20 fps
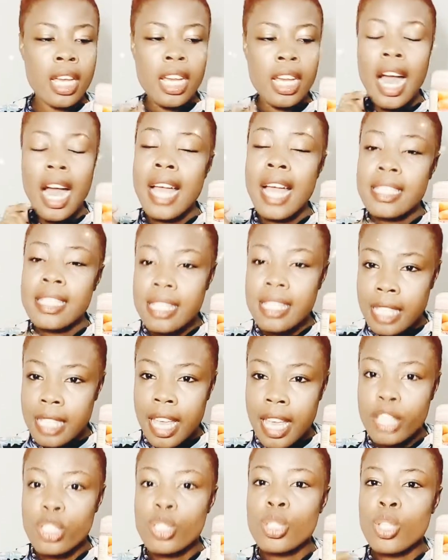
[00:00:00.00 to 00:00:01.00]
I
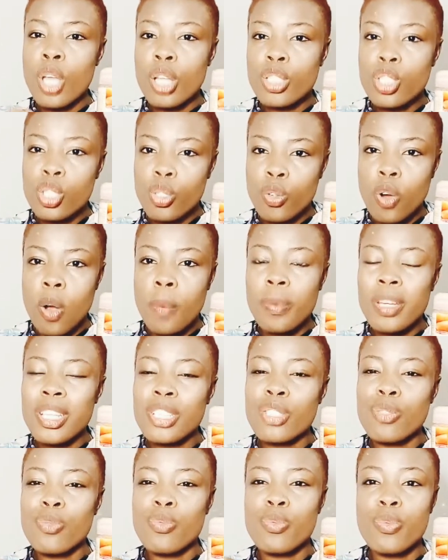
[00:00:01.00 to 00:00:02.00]
say salt scrub
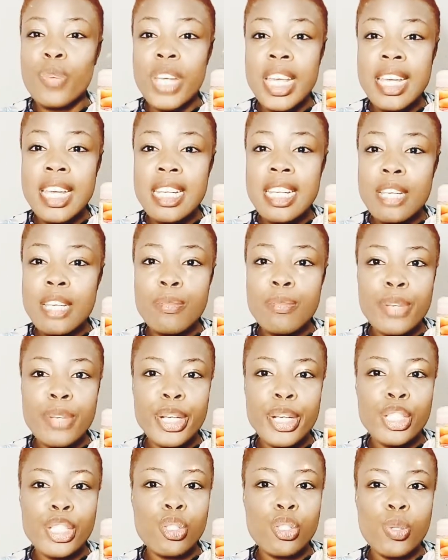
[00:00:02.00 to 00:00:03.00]
is
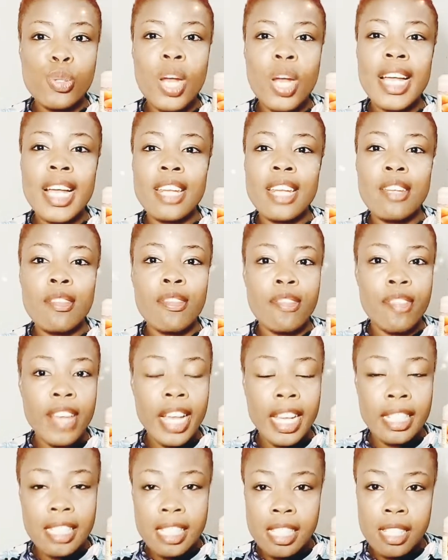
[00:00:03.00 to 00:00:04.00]
really strong and
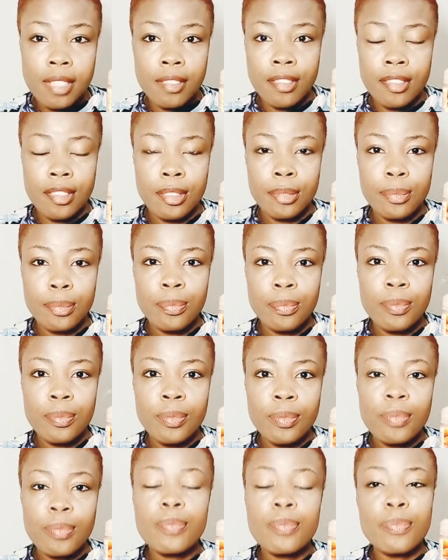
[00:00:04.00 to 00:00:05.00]
effective.
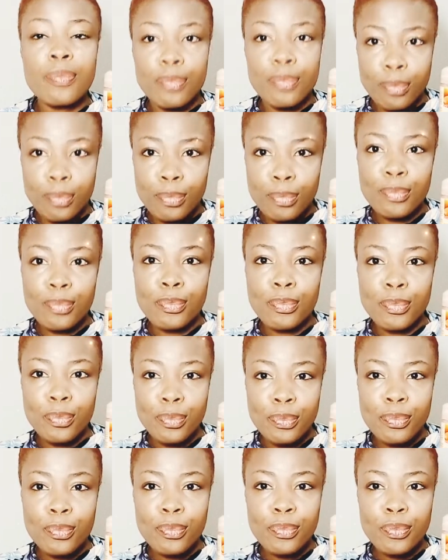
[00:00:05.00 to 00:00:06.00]

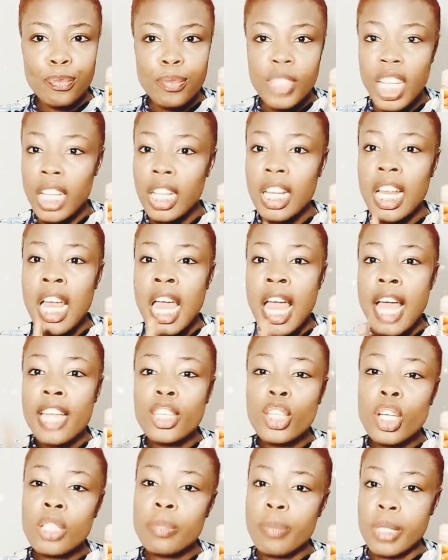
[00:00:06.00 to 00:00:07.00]

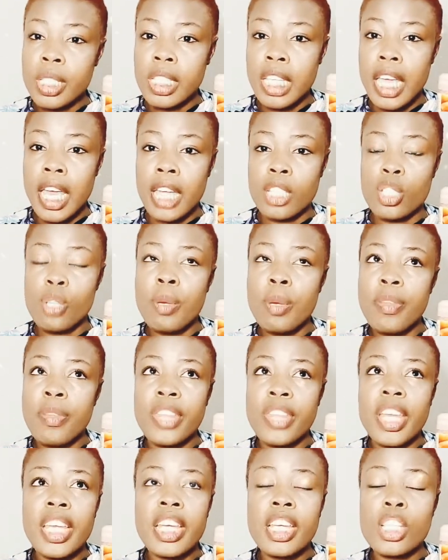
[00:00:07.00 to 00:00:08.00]
And don't be scared. You may be
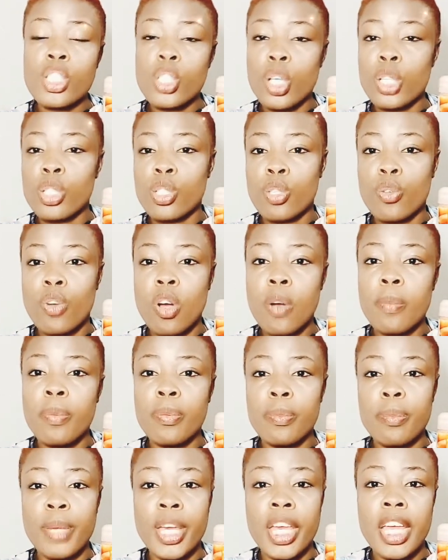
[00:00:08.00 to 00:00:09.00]
thinking salt scrub
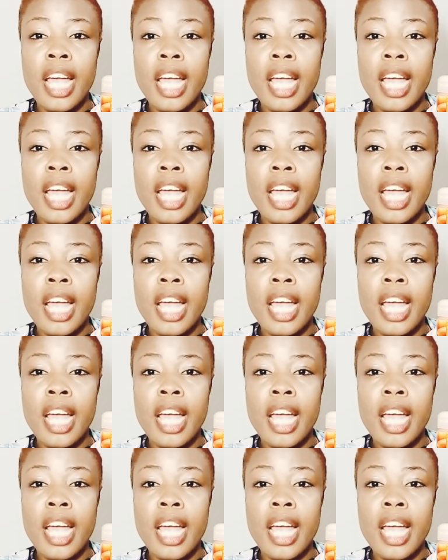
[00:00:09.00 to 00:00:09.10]
may